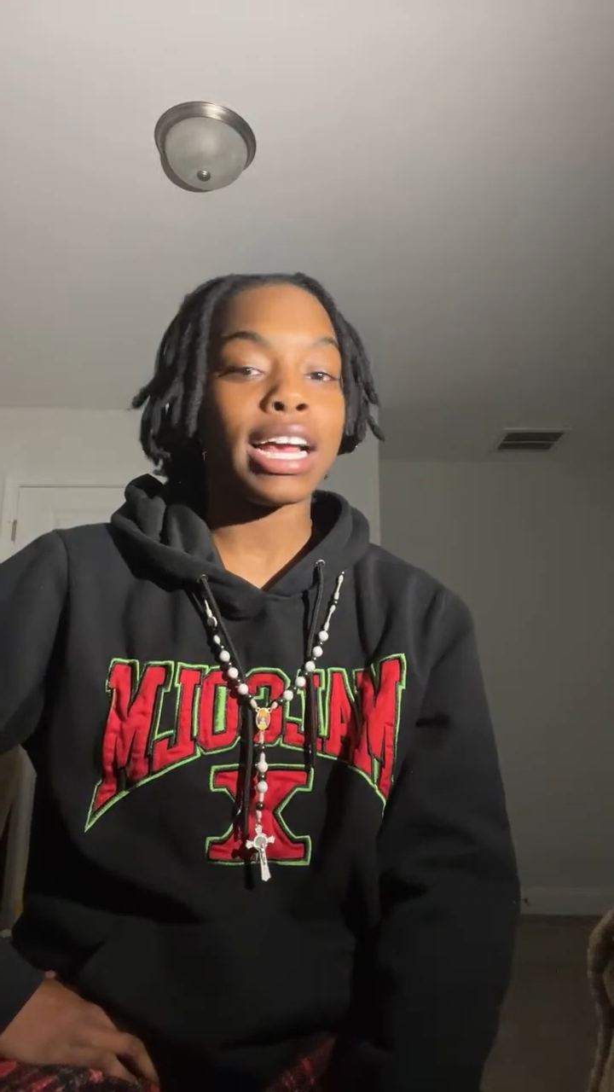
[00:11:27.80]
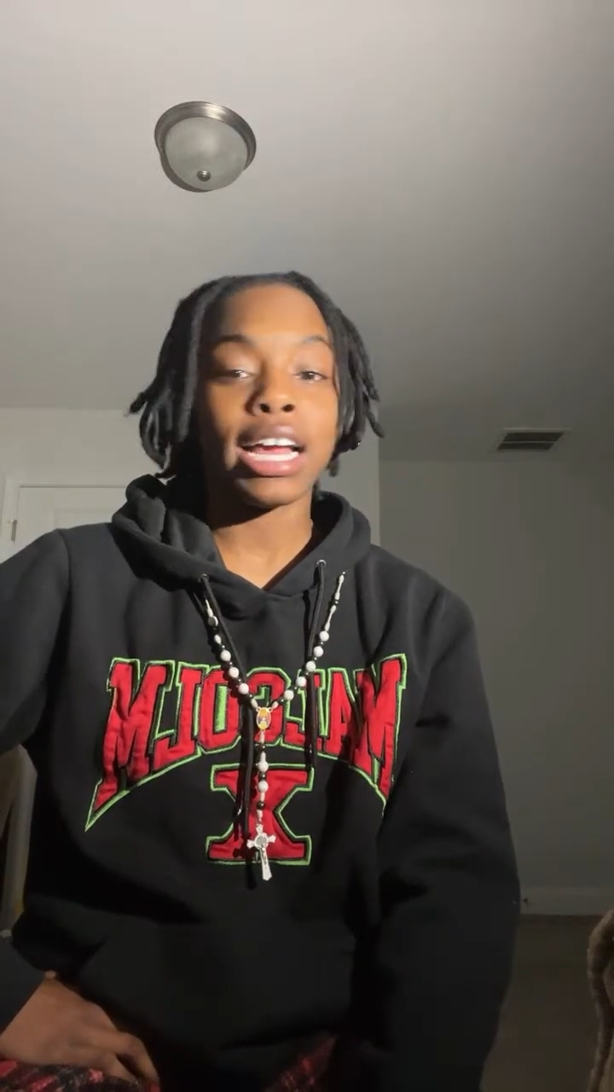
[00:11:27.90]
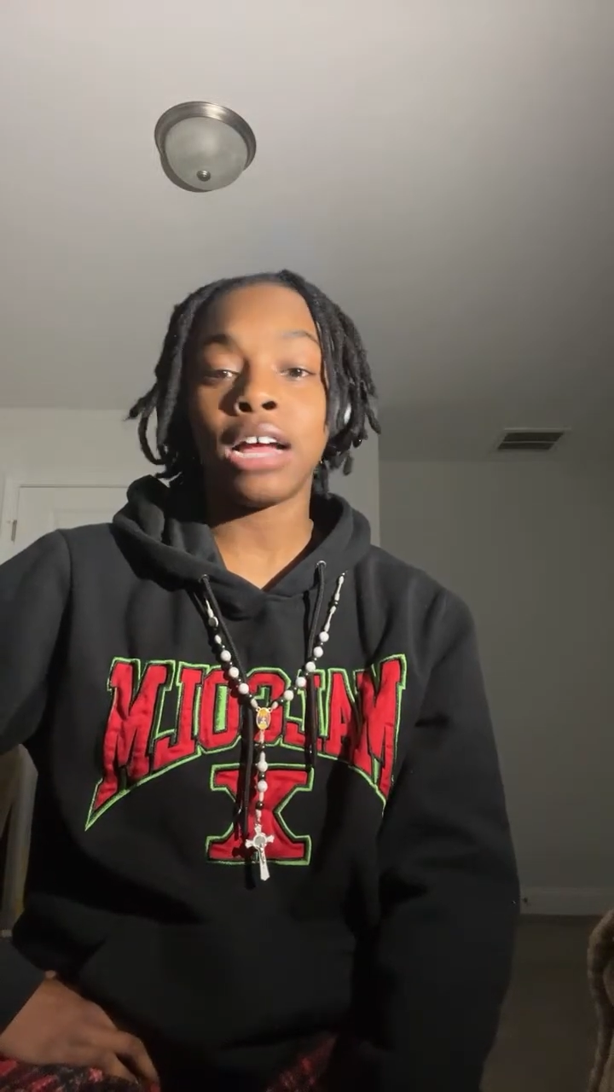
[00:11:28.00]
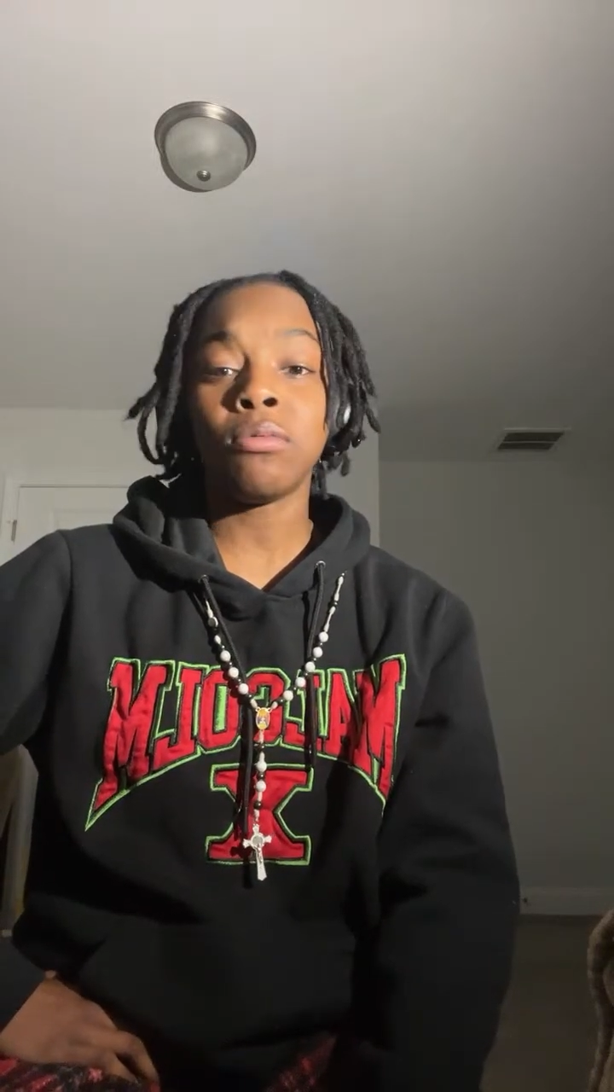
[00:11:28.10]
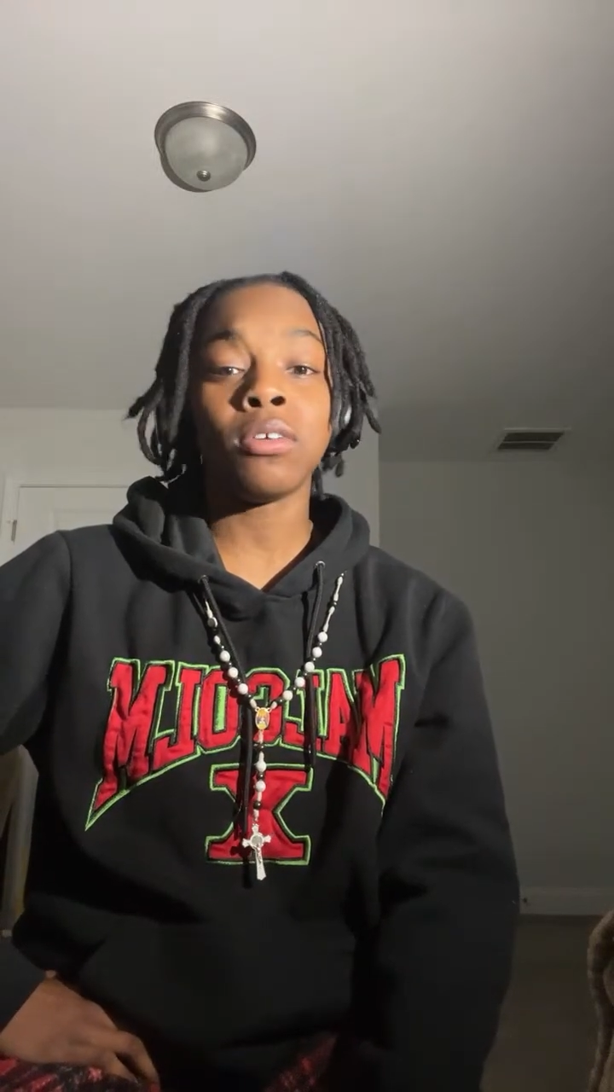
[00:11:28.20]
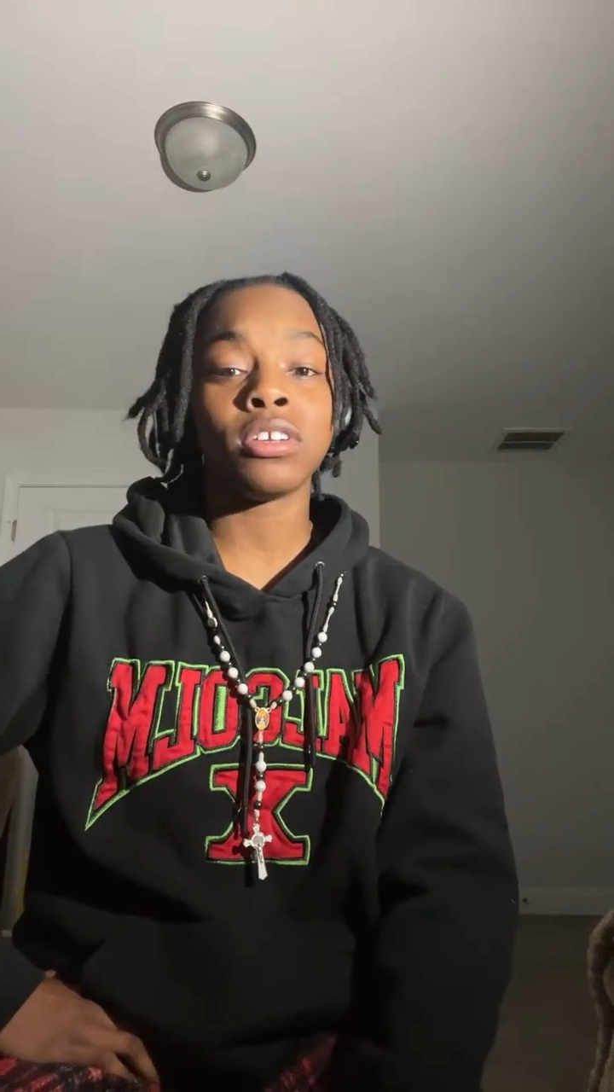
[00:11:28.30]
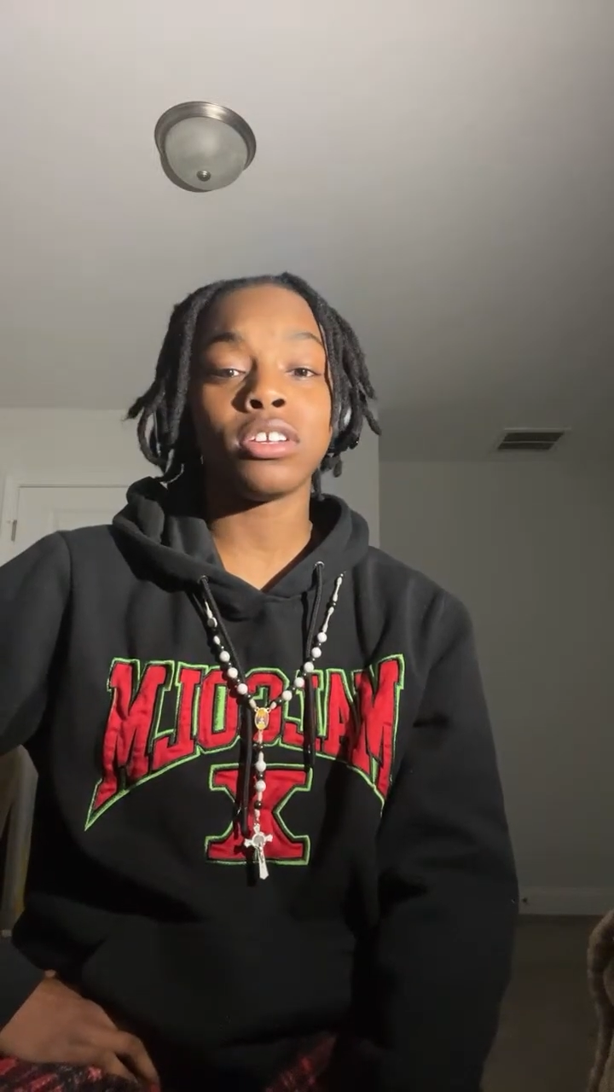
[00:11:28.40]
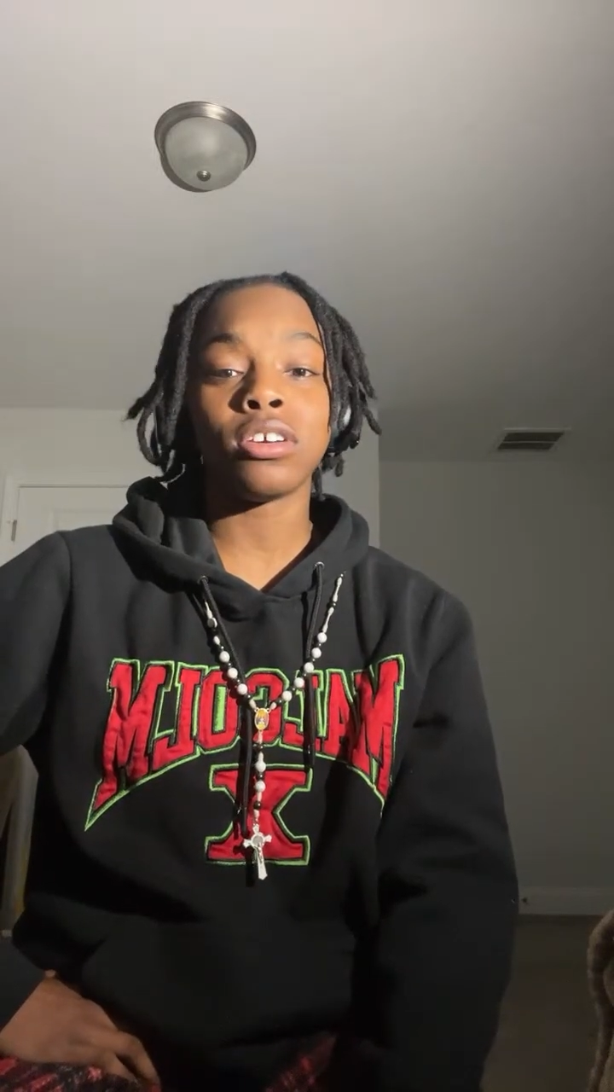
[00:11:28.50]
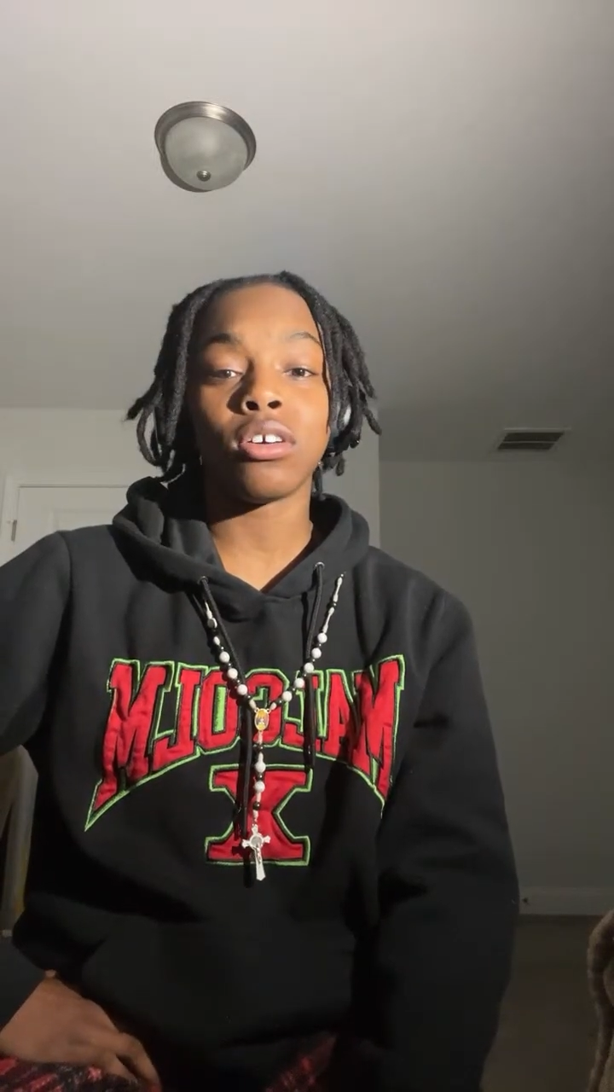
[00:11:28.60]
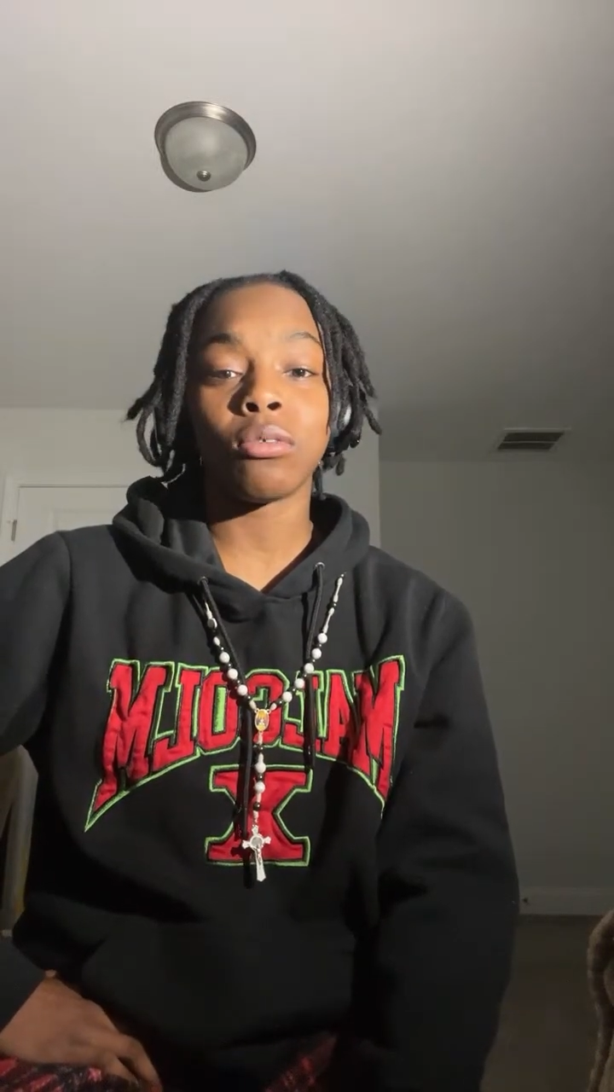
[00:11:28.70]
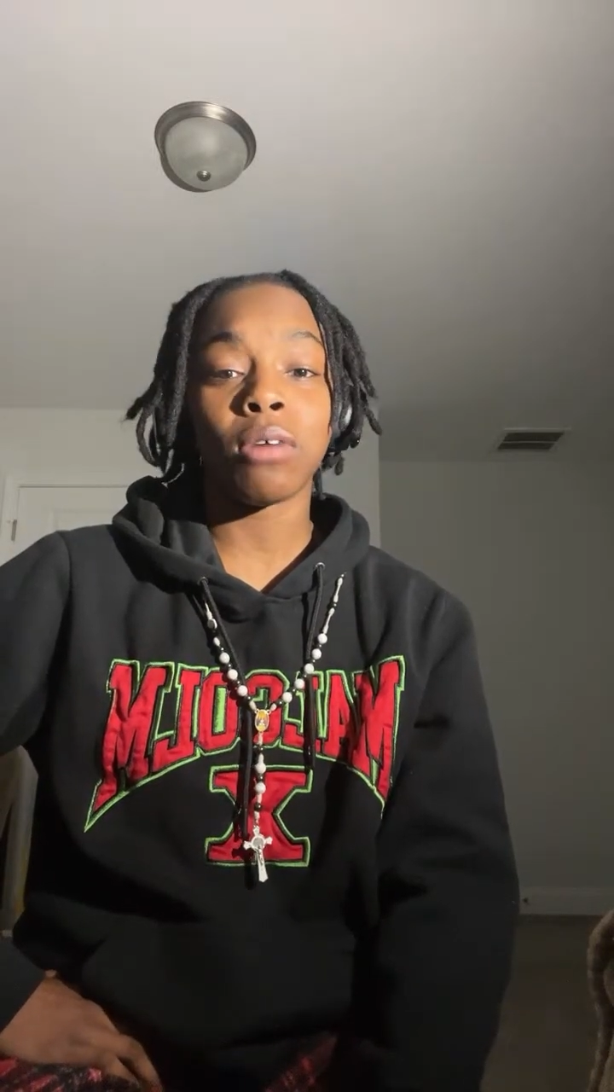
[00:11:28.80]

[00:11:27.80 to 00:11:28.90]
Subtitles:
I wanted to go to